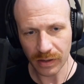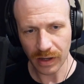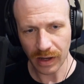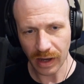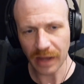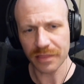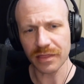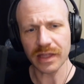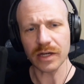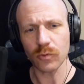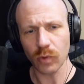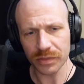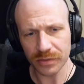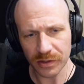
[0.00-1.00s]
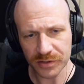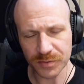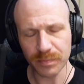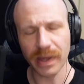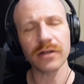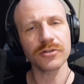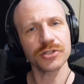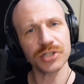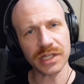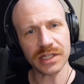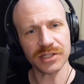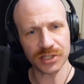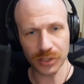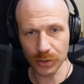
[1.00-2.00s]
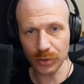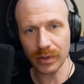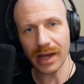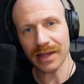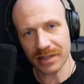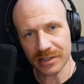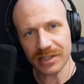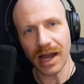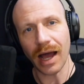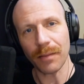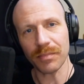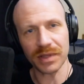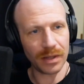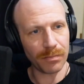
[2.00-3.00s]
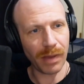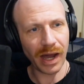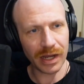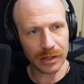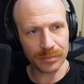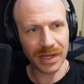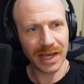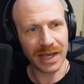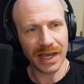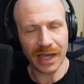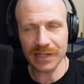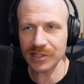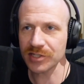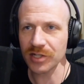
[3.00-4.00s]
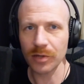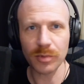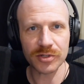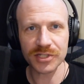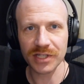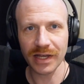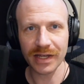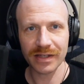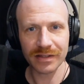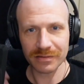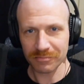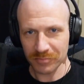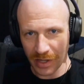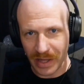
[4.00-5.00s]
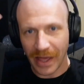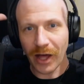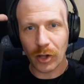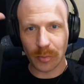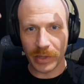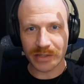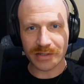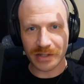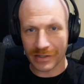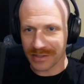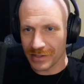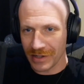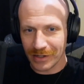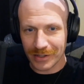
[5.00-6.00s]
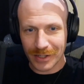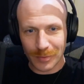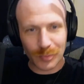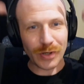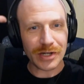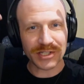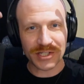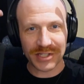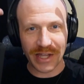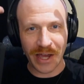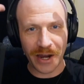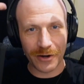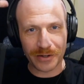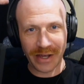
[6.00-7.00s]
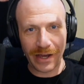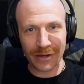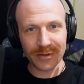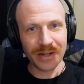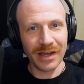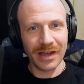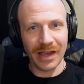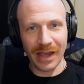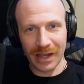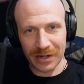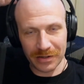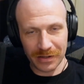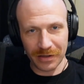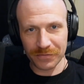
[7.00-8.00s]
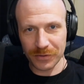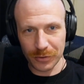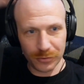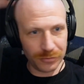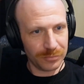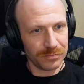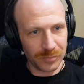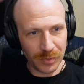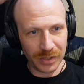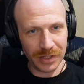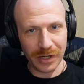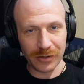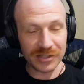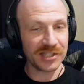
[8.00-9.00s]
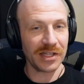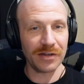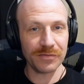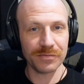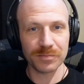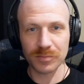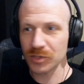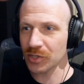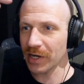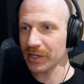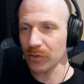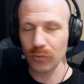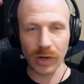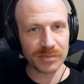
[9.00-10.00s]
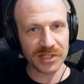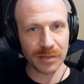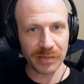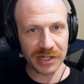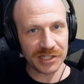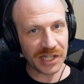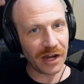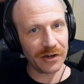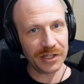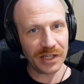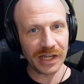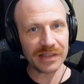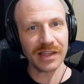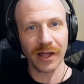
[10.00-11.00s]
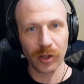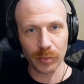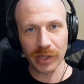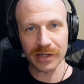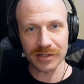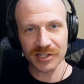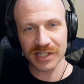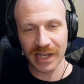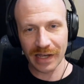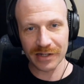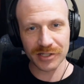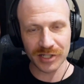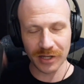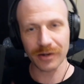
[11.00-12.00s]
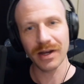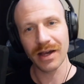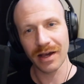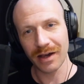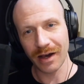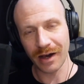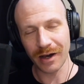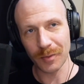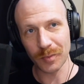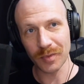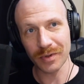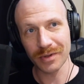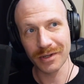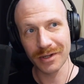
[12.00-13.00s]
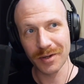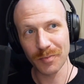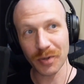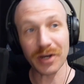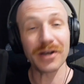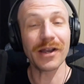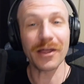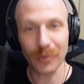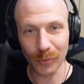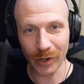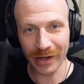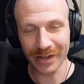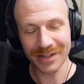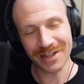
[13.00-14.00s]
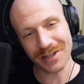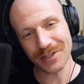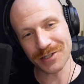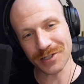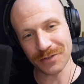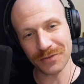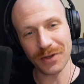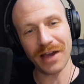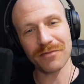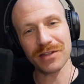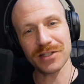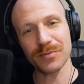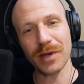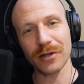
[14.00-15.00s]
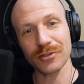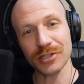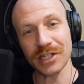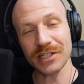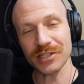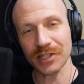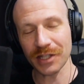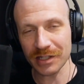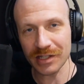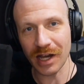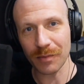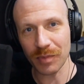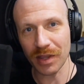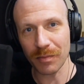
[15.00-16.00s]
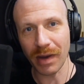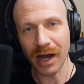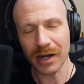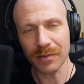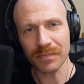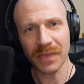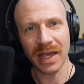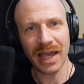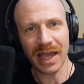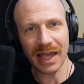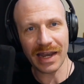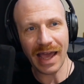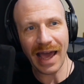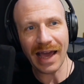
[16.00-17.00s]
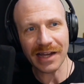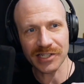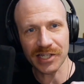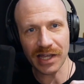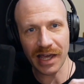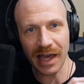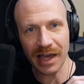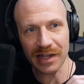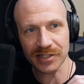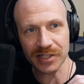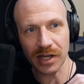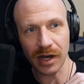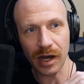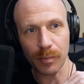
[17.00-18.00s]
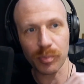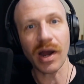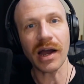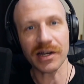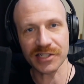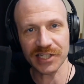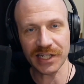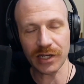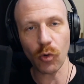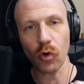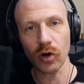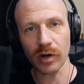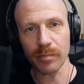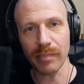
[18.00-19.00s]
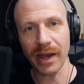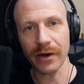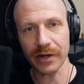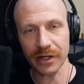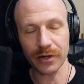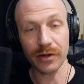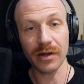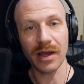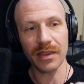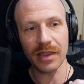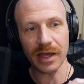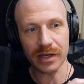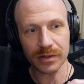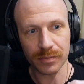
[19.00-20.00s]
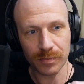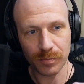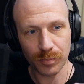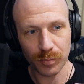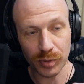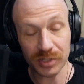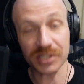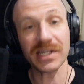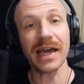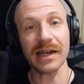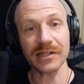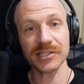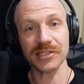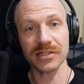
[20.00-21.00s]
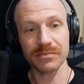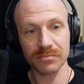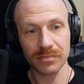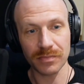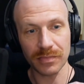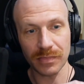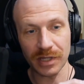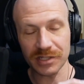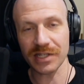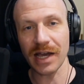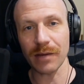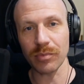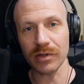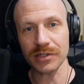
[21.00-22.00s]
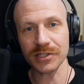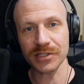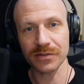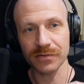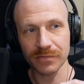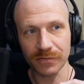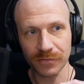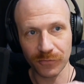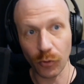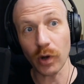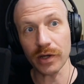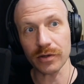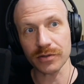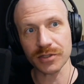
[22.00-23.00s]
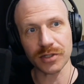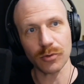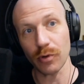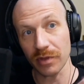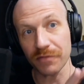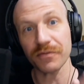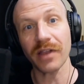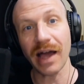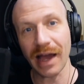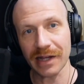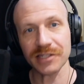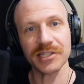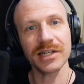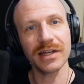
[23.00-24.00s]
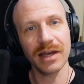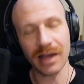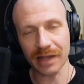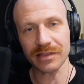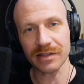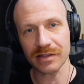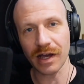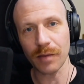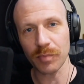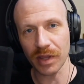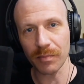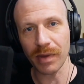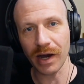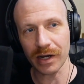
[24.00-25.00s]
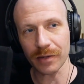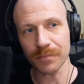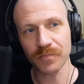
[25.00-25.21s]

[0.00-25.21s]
I think what those metal sheets do at the top and the bottom is it's almost like a helmet. It compresses the hair down, and if you instead of trying to rub somebody's hair, you get the helmet instead. So put another way is if you have these metal sheets on the top and the bottom, it acts as a proxy or a barrier that protects the tabless foils or the flags at the top and the bottom.